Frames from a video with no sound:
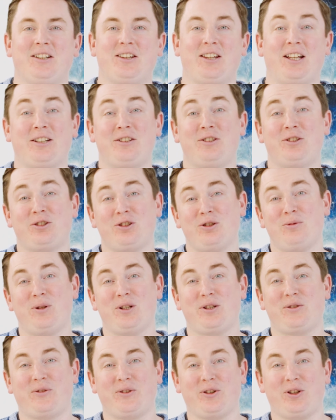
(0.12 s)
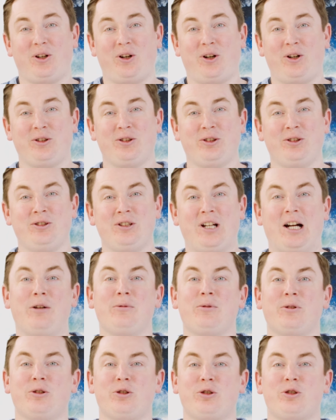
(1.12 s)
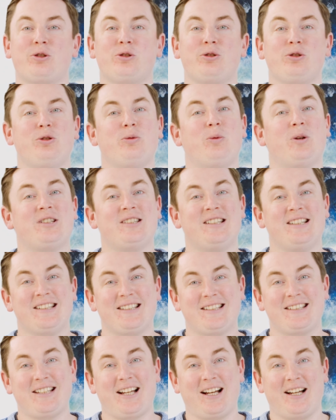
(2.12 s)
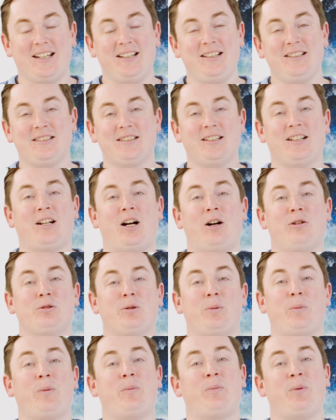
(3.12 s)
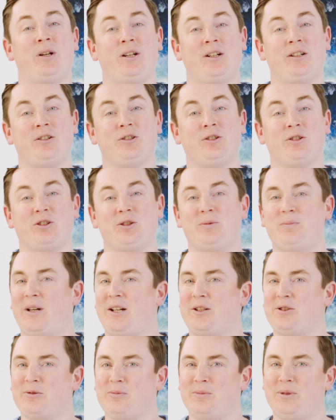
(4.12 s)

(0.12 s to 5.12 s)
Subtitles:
Thank you so much for your order. Now I'm going to show you what's inside and how to prepare your special